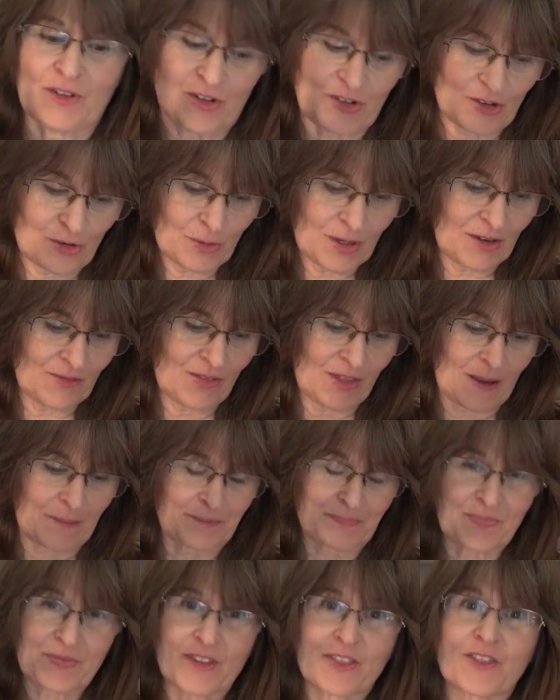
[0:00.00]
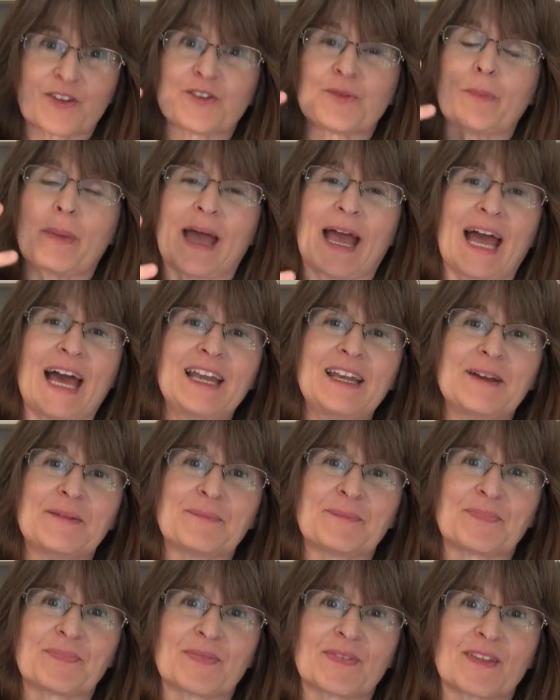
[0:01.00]
There's 3 of them. There's bad.
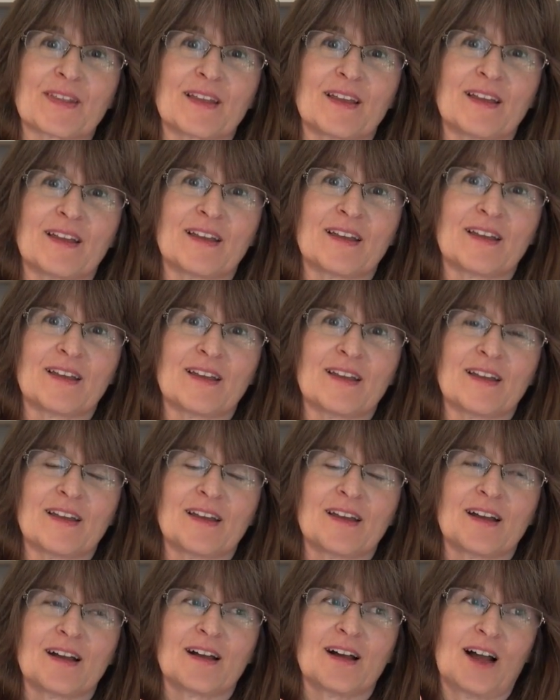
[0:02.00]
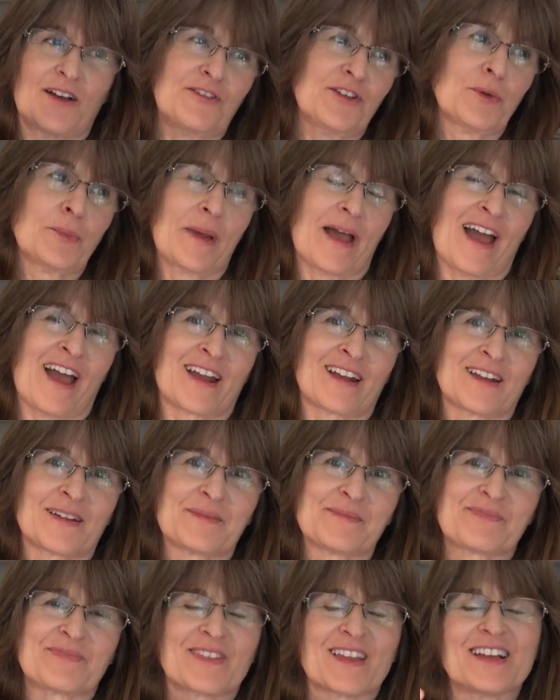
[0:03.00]
I feel bad.
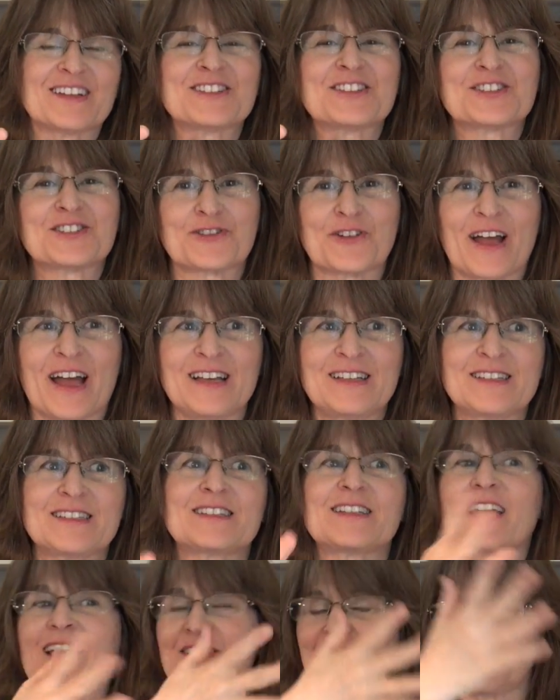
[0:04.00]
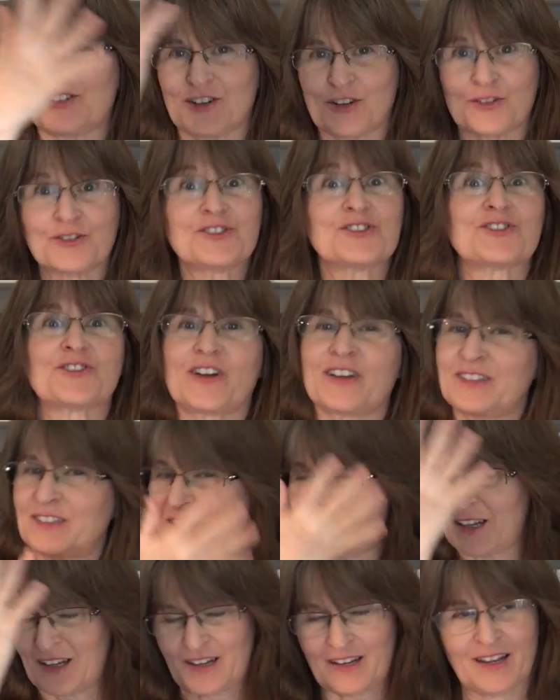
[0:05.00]
Stressed, as you know,
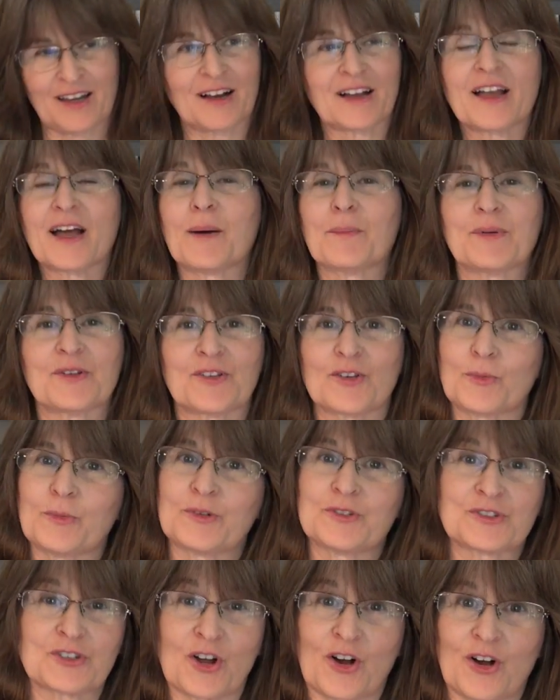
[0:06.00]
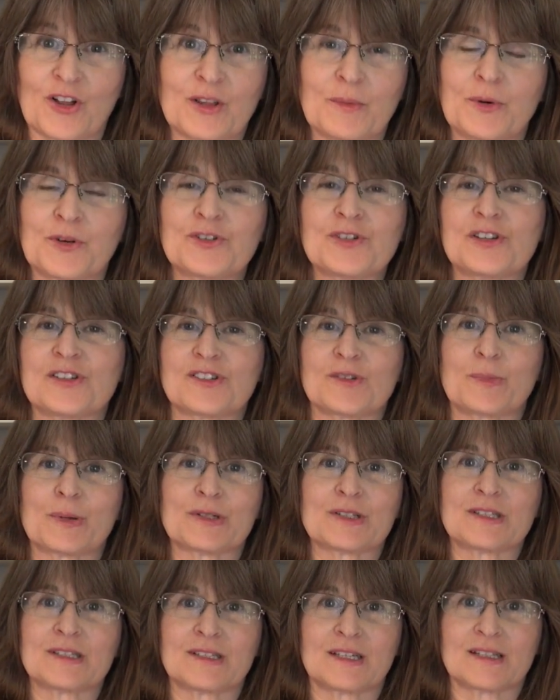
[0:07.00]
stress can encompass almost all emotions a
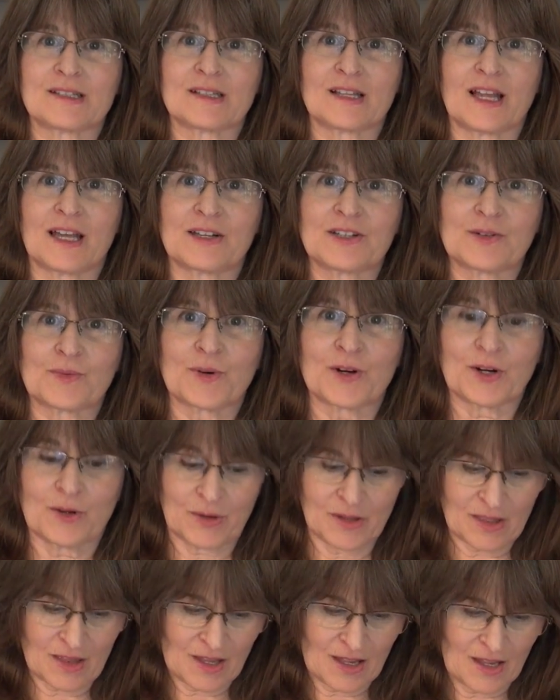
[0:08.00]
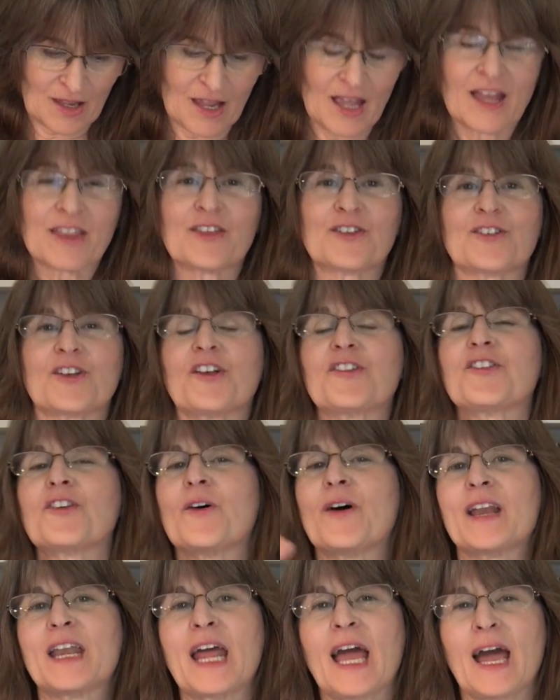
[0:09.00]
person doesn't like to work with. There's
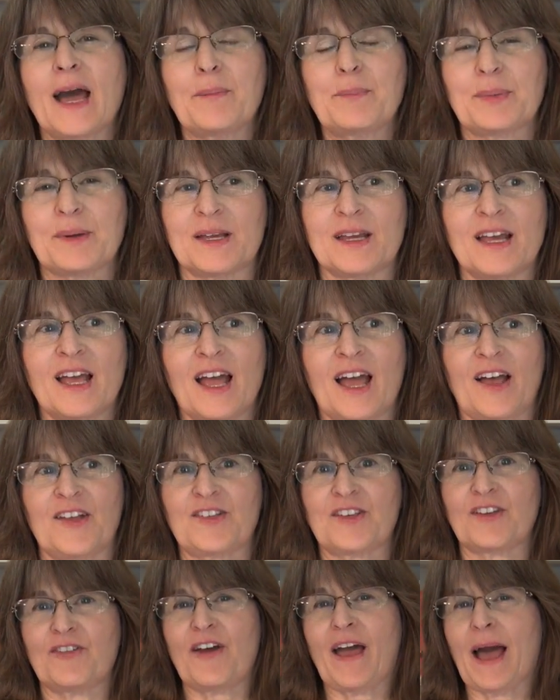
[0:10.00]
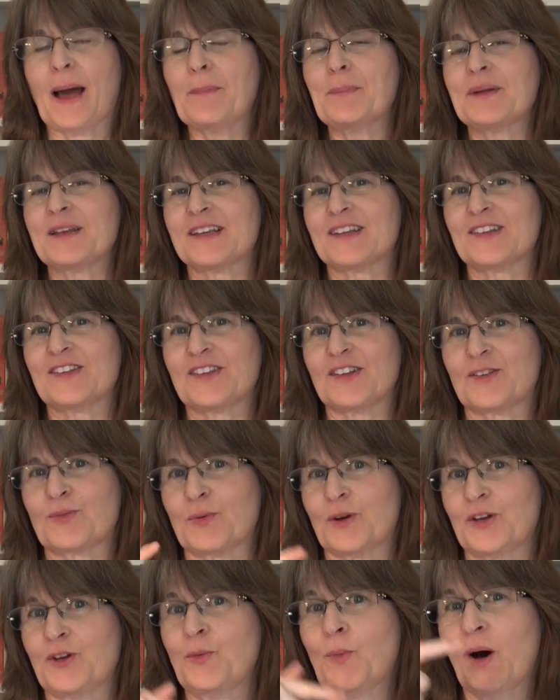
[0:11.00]
also unhappy, as if happiness is
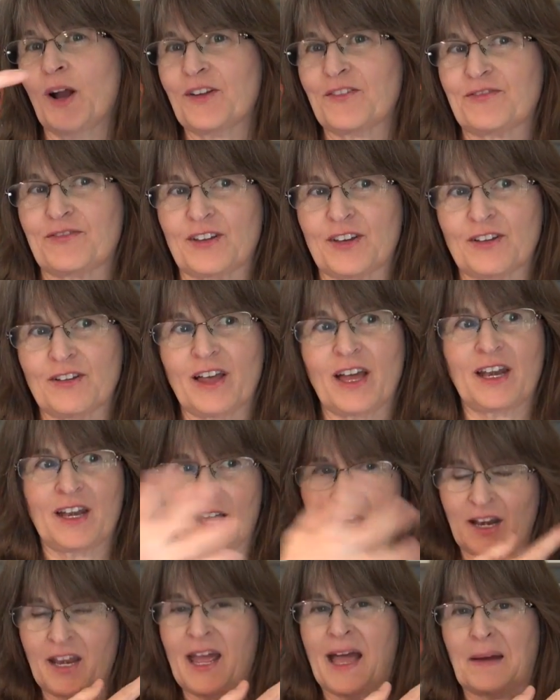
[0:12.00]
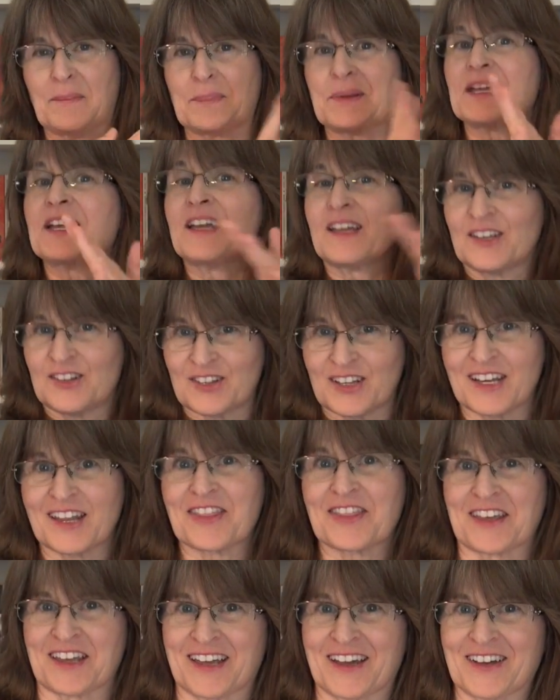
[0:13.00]
what you want to feel and unhappy is
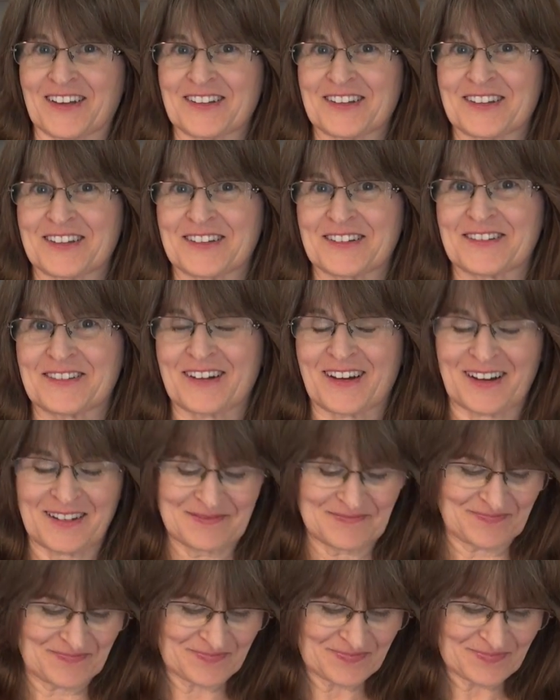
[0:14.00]
anything else, right?